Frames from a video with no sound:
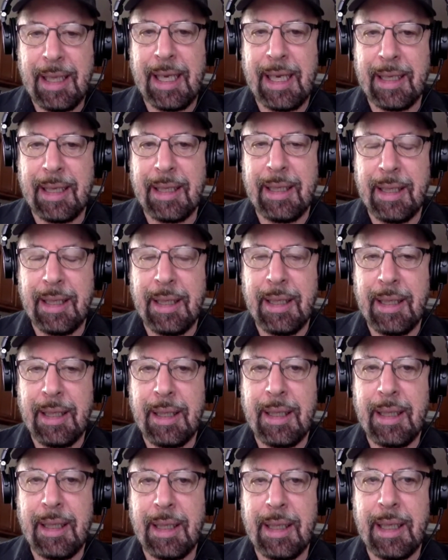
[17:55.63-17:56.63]
that
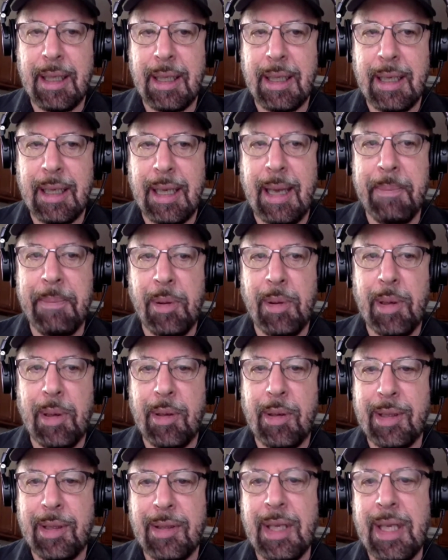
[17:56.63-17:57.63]
a
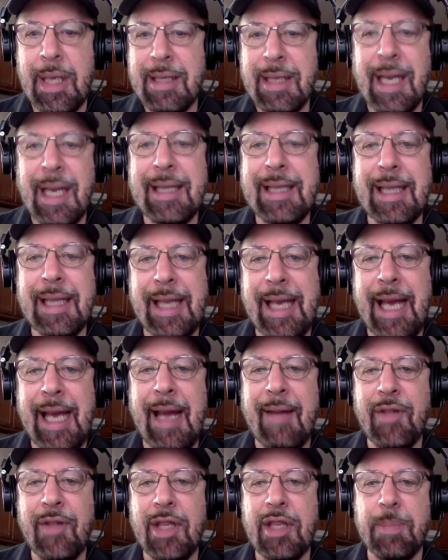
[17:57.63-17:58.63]
copywriter is not that they
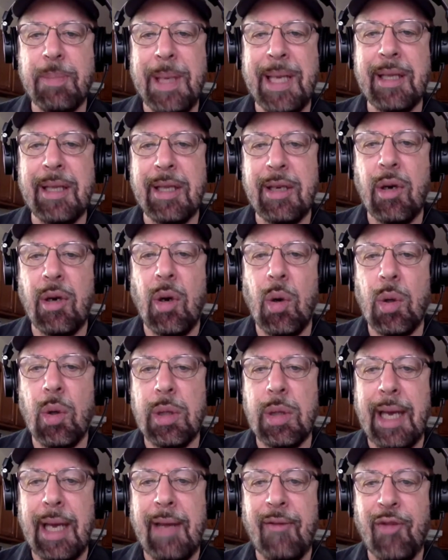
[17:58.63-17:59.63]
have to spend their
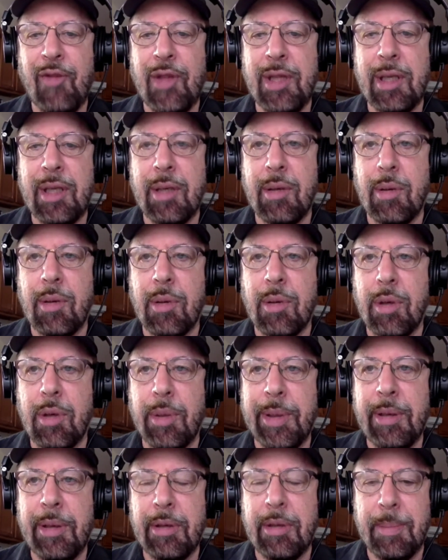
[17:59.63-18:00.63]
whole life and their whole
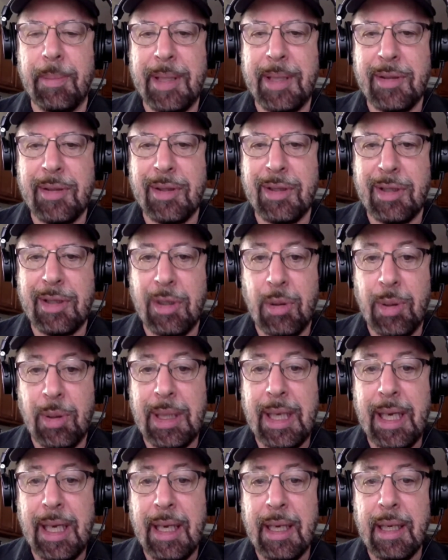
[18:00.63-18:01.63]
career in the business
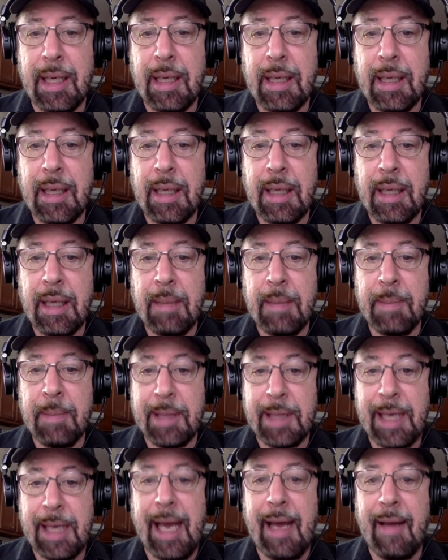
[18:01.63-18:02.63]
doing that but